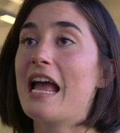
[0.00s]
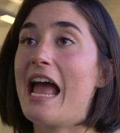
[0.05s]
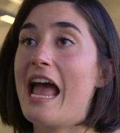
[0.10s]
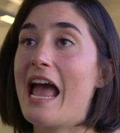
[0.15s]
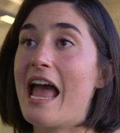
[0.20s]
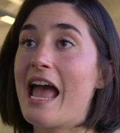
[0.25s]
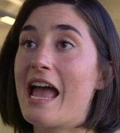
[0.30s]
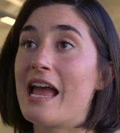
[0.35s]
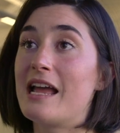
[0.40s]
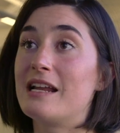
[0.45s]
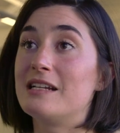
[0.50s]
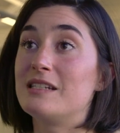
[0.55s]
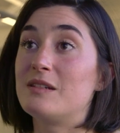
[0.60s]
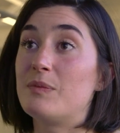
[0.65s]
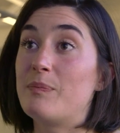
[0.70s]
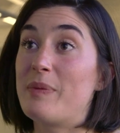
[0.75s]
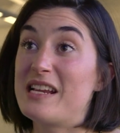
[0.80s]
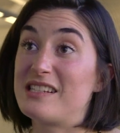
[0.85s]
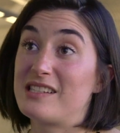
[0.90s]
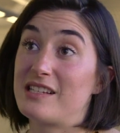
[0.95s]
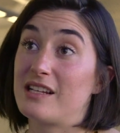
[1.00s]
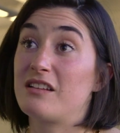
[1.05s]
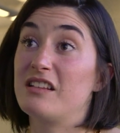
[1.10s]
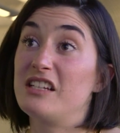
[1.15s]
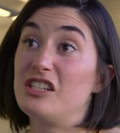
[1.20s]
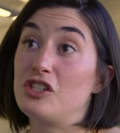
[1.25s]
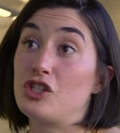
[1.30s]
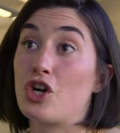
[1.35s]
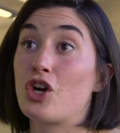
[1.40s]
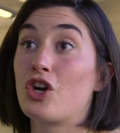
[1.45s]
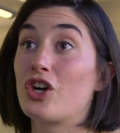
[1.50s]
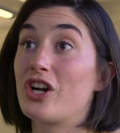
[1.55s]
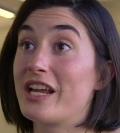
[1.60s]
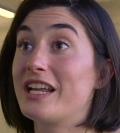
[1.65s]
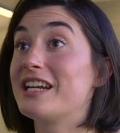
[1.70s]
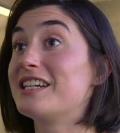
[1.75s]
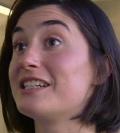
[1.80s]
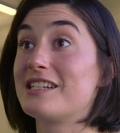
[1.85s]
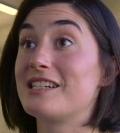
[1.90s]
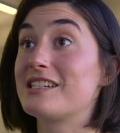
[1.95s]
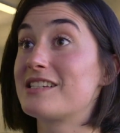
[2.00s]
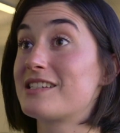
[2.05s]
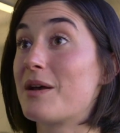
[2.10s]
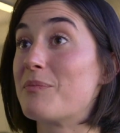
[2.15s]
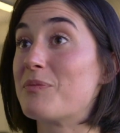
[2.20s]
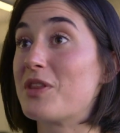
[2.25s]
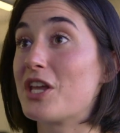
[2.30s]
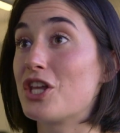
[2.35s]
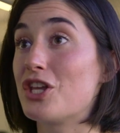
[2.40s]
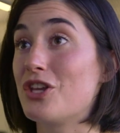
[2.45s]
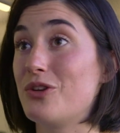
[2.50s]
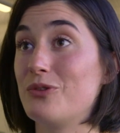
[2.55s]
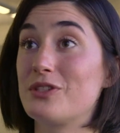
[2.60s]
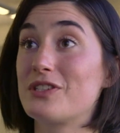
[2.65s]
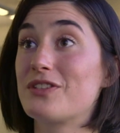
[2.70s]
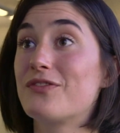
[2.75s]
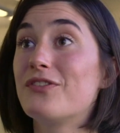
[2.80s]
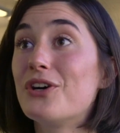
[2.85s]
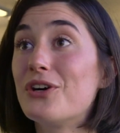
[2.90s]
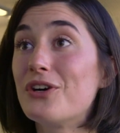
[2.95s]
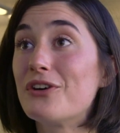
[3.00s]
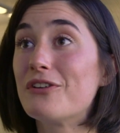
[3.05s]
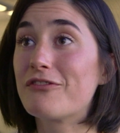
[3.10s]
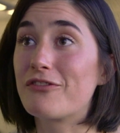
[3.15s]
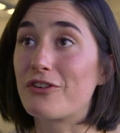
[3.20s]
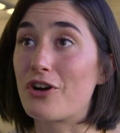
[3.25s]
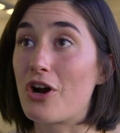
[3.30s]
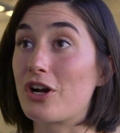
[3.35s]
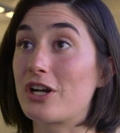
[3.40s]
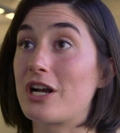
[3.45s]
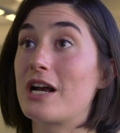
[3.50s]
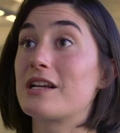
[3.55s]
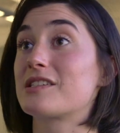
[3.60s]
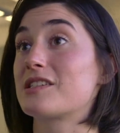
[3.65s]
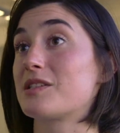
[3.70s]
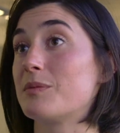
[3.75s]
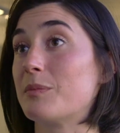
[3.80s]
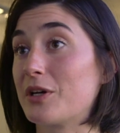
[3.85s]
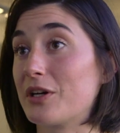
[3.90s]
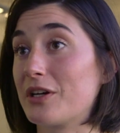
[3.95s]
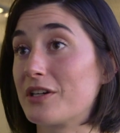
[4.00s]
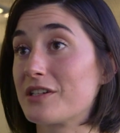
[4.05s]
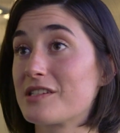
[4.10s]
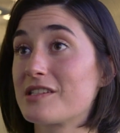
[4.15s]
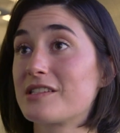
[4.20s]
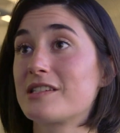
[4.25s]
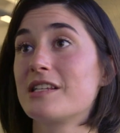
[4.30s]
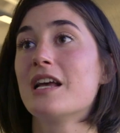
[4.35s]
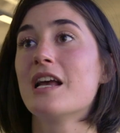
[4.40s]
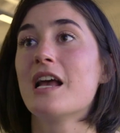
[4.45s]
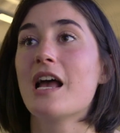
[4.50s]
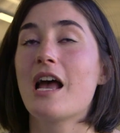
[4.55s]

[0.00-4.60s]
and basically turning it into something useful for our customers.